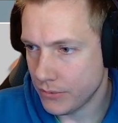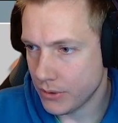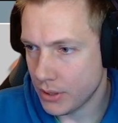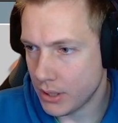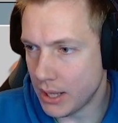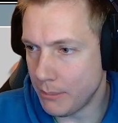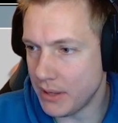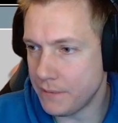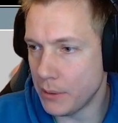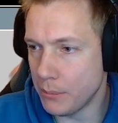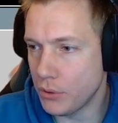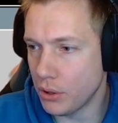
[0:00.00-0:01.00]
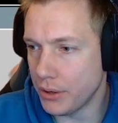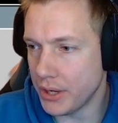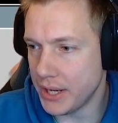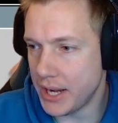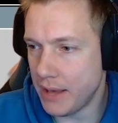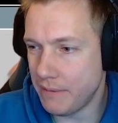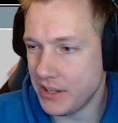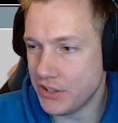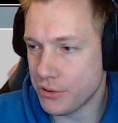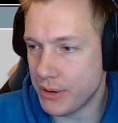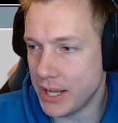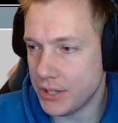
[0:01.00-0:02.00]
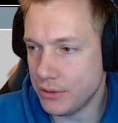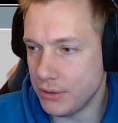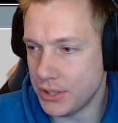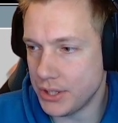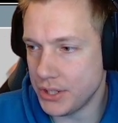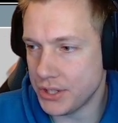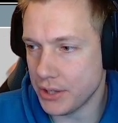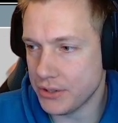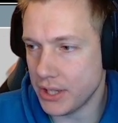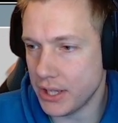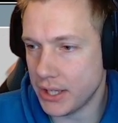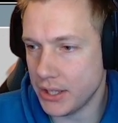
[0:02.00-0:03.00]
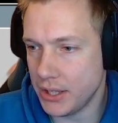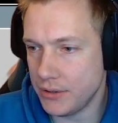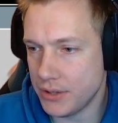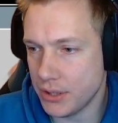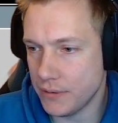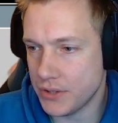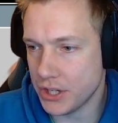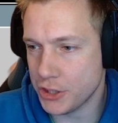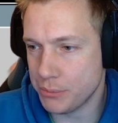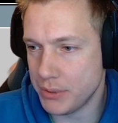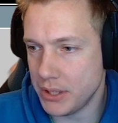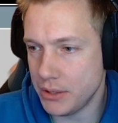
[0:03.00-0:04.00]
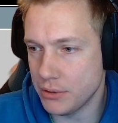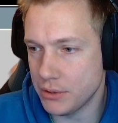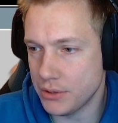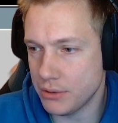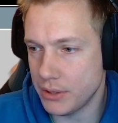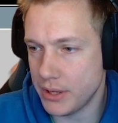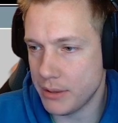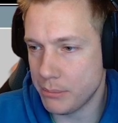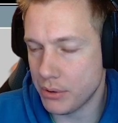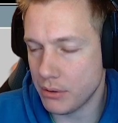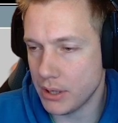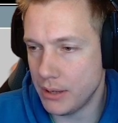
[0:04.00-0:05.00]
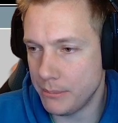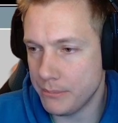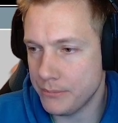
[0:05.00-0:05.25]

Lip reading: Coming from Godot and having tried Unity sounds like an issue of just being used to another program.